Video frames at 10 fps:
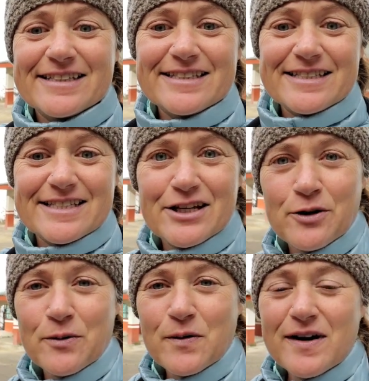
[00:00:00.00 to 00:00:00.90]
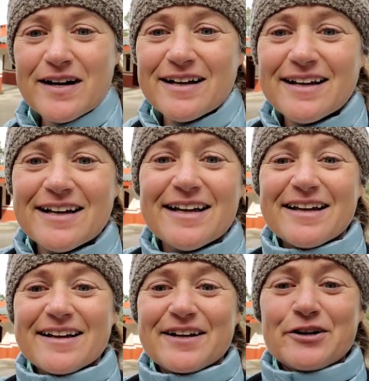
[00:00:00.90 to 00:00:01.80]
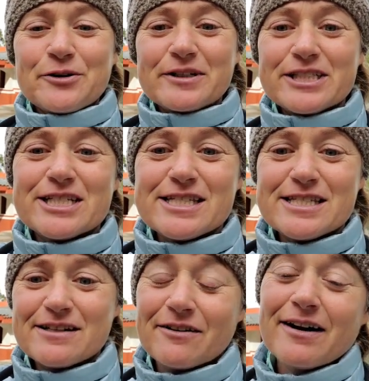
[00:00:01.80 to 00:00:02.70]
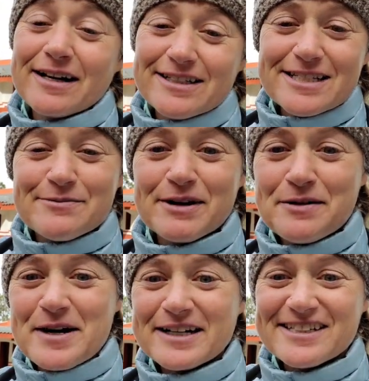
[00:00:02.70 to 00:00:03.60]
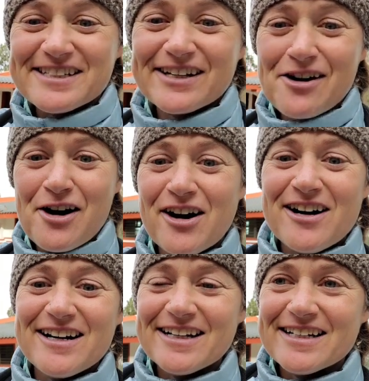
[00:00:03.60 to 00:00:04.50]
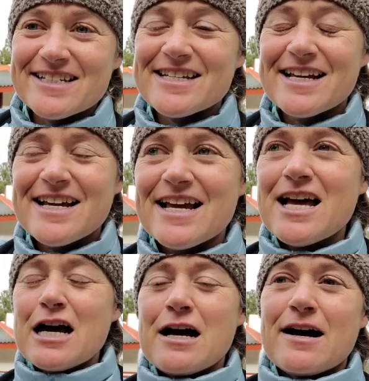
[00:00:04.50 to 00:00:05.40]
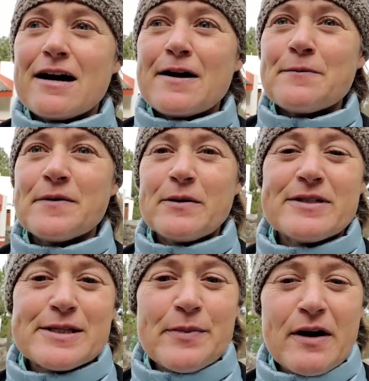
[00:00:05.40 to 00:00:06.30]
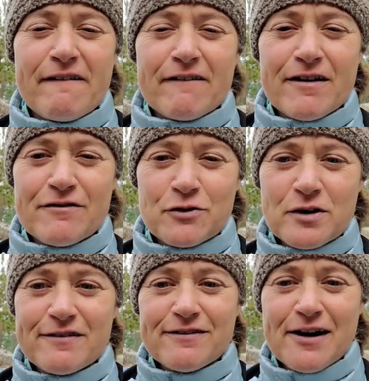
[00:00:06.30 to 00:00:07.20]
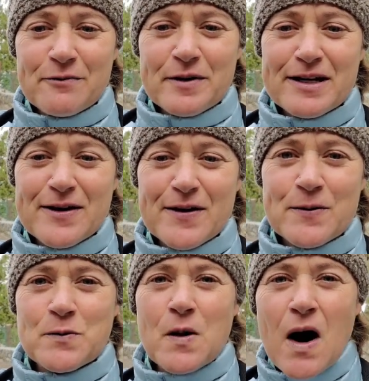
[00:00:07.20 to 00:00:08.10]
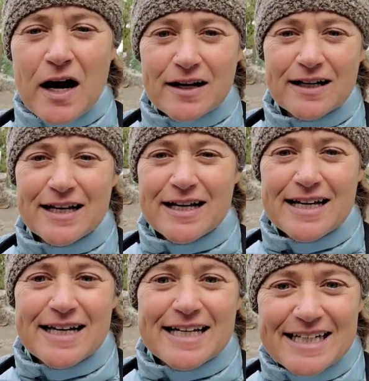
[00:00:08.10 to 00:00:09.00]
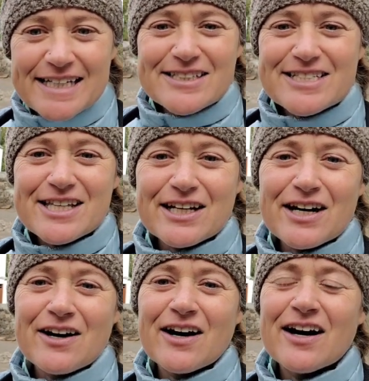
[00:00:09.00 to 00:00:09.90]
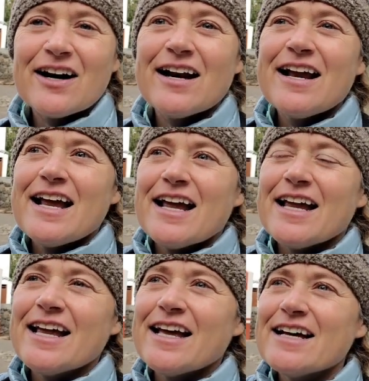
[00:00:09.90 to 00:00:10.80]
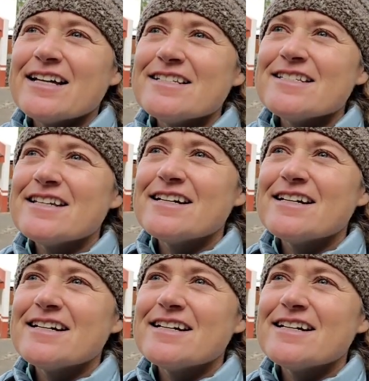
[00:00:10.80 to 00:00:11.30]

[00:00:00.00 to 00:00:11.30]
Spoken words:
So I just made it back to the car, and it was about a 45-minute walk here to the car, and